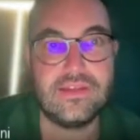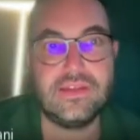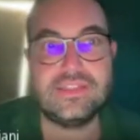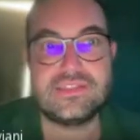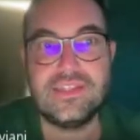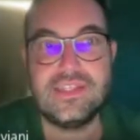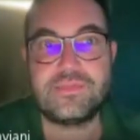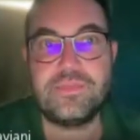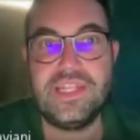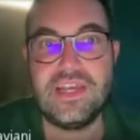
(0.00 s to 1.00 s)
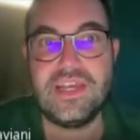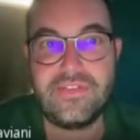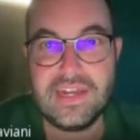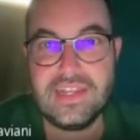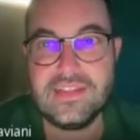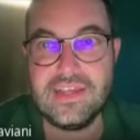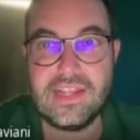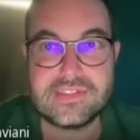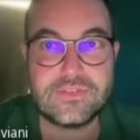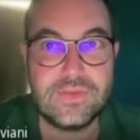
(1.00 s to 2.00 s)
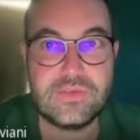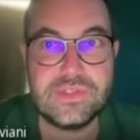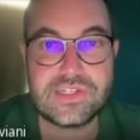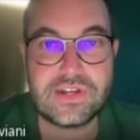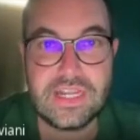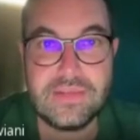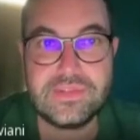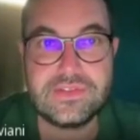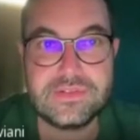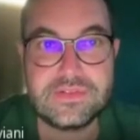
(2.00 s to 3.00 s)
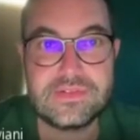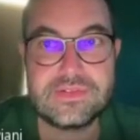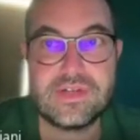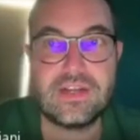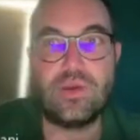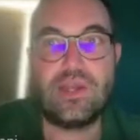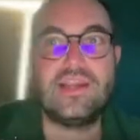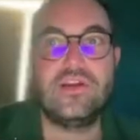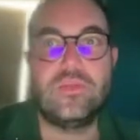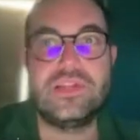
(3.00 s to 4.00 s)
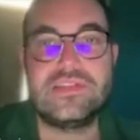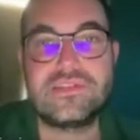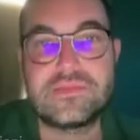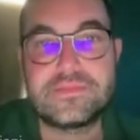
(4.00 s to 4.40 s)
It's this PDF file that last week we scraped. I'll quickly open it.